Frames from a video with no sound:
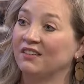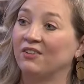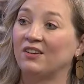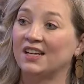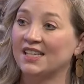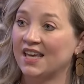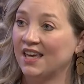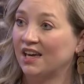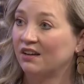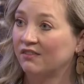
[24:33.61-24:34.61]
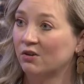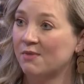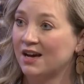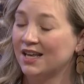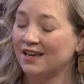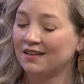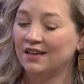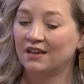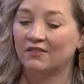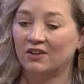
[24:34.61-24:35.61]
If you're not taking care of your body,
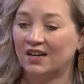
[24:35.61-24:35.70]
if you're